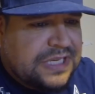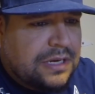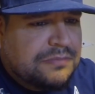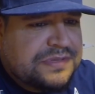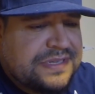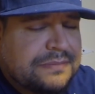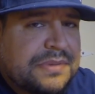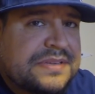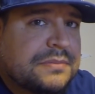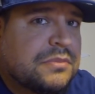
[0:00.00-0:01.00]
Cowboys need to
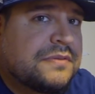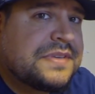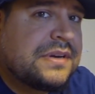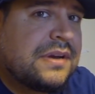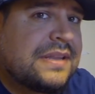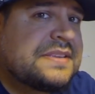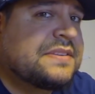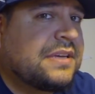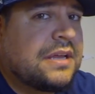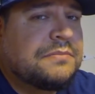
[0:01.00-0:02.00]
make some moves here, at
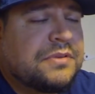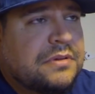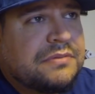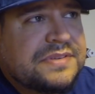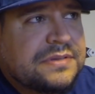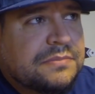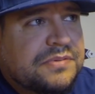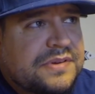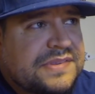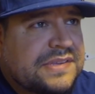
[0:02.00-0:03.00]
least to get them through the rest of the
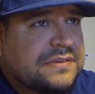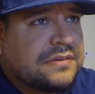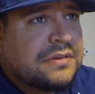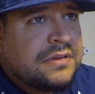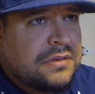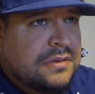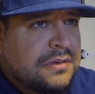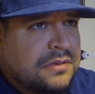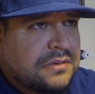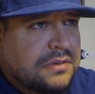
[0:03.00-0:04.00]
preseason.
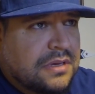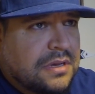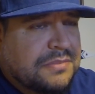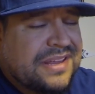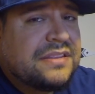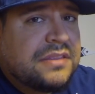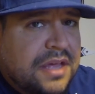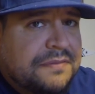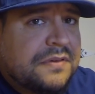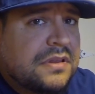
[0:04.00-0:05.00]
And
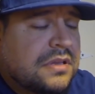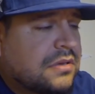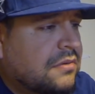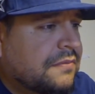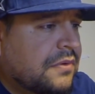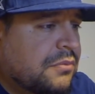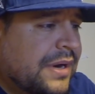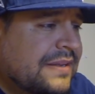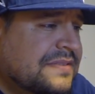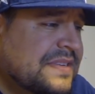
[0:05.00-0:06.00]
definitely for the
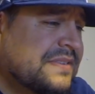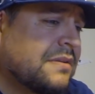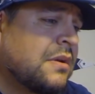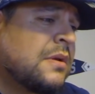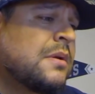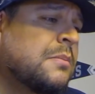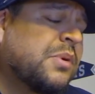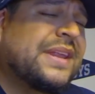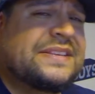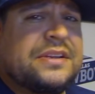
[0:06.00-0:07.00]
regular season.
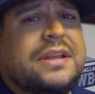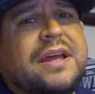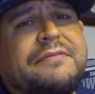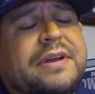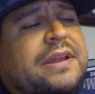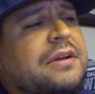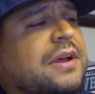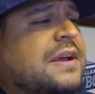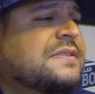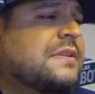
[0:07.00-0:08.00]
But that's all I have right now,
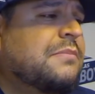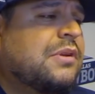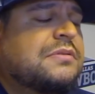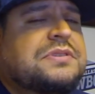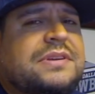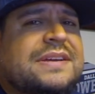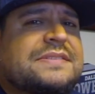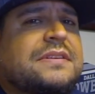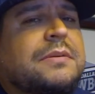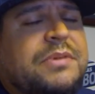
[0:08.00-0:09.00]
guys. Let me know what you guys
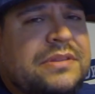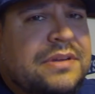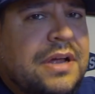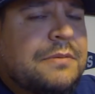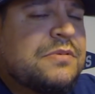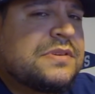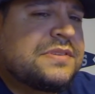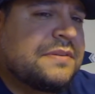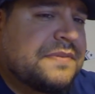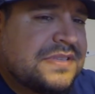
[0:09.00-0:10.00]
think about the
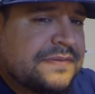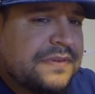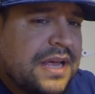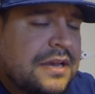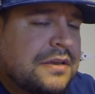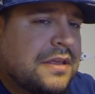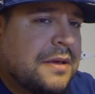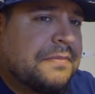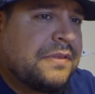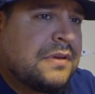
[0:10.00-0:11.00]
Cowboys' offensive line
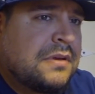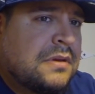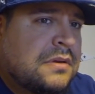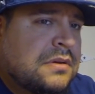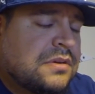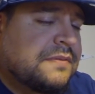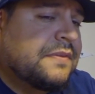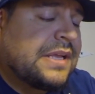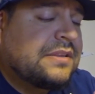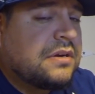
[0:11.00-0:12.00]
depth. Do you
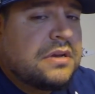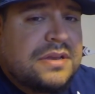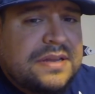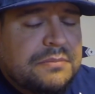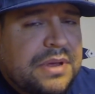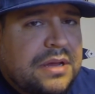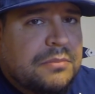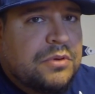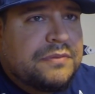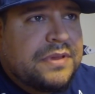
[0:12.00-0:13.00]
feel like they're going to need to make
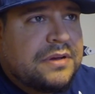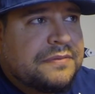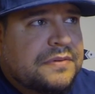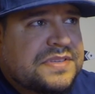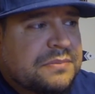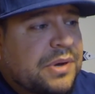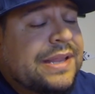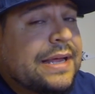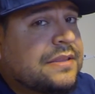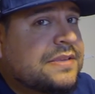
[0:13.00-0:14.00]
a move there for somebody
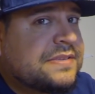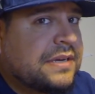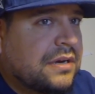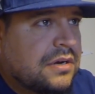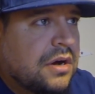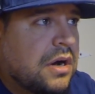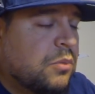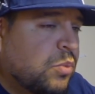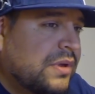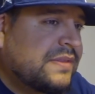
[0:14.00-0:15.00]
like this, like a
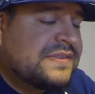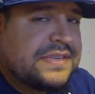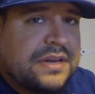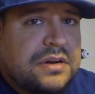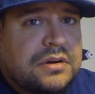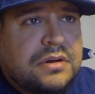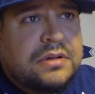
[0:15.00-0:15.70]
guard with center